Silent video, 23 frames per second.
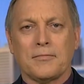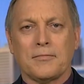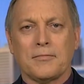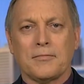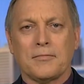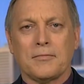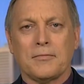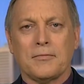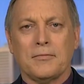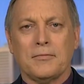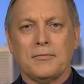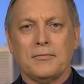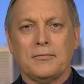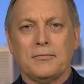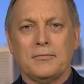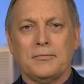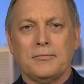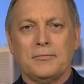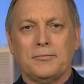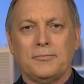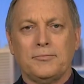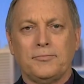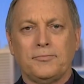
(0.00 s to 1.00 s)

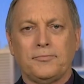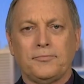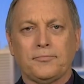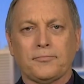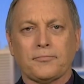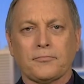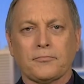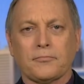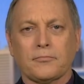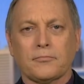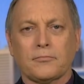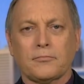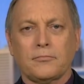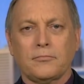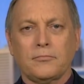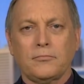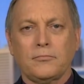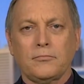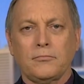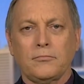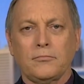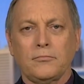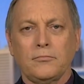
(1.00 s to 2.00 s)

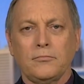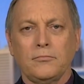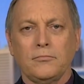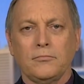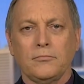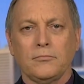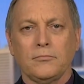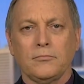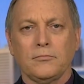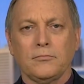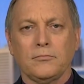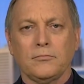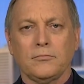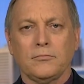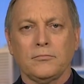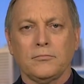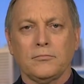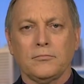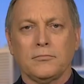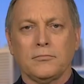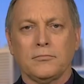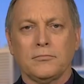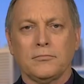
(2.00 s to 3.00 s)

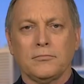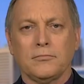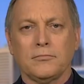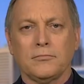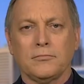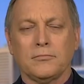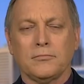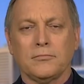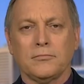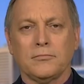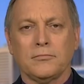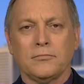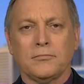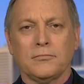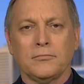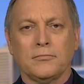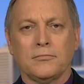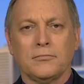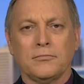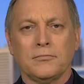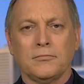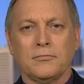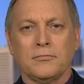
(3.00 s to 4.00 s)

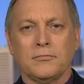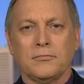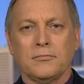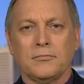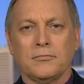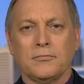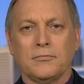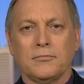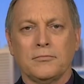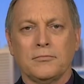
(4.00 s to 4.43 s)
[no speech]